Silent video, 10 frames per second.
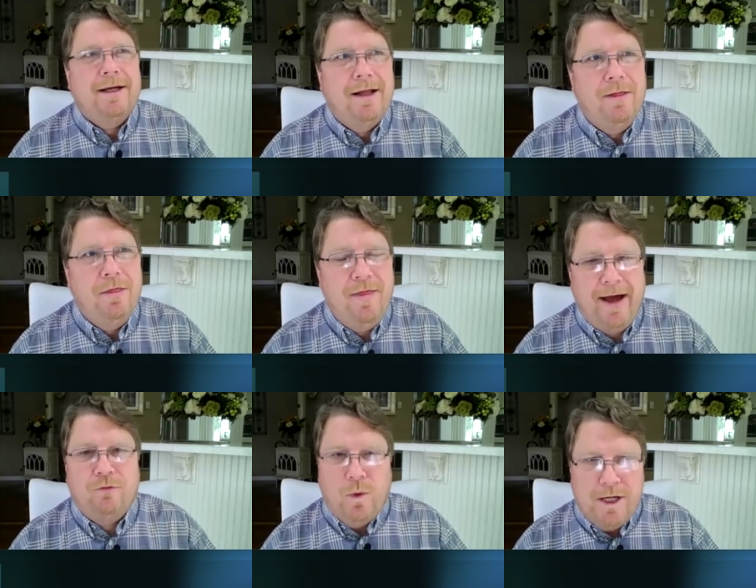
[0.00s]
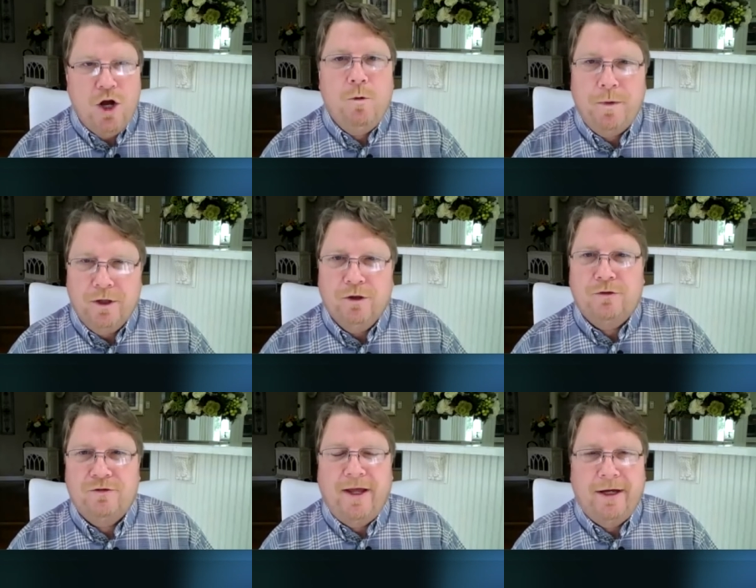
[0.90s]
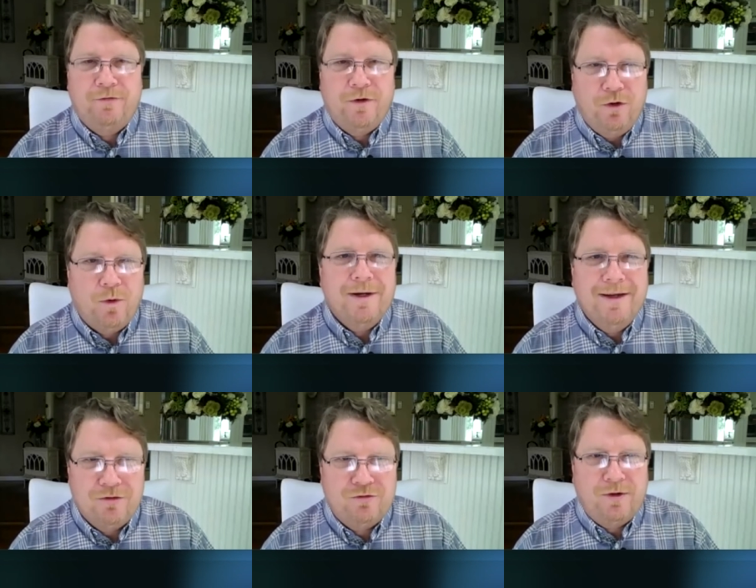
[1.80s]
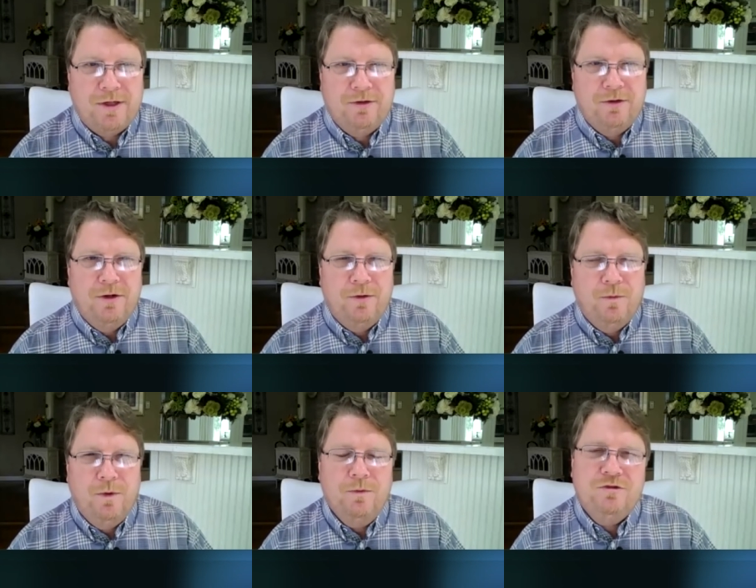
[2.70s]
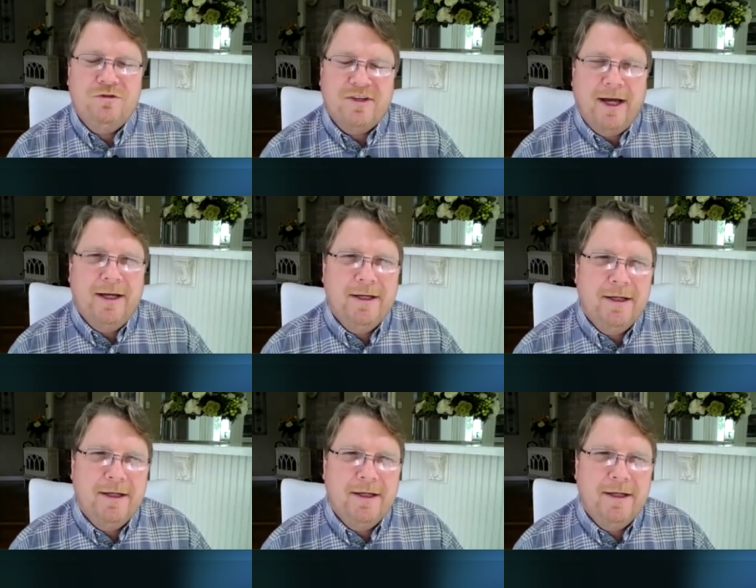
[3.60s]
that reopen looks like for your district?" What would you say?